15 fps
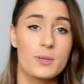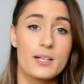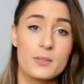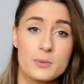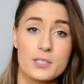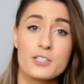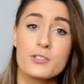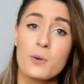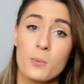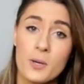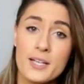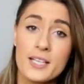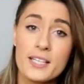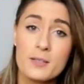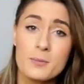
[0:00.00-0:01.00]
Well, when you don't
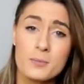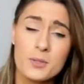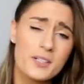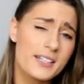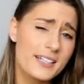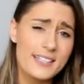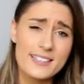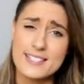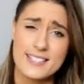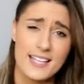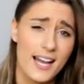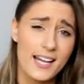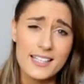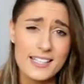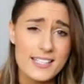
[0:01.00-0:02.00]
want to eat more, it's
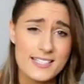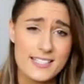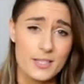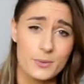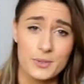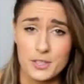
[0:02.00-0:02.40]
not easy.